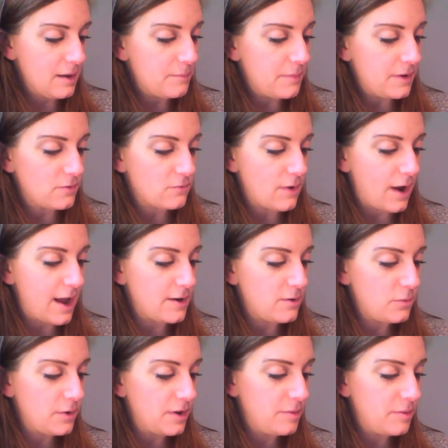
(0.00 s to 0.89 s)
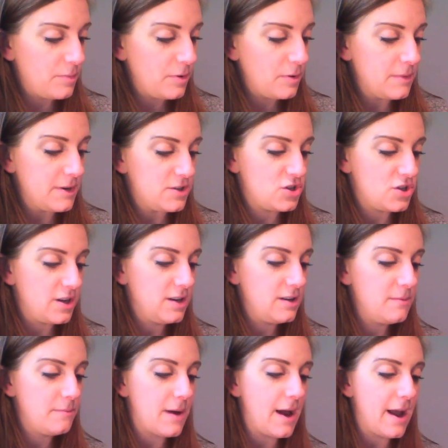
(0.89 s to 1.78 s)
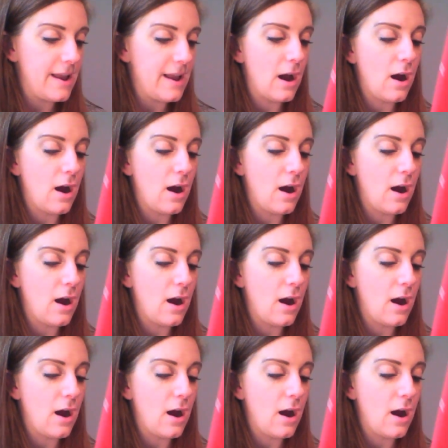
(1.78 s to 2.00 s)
been read with permission by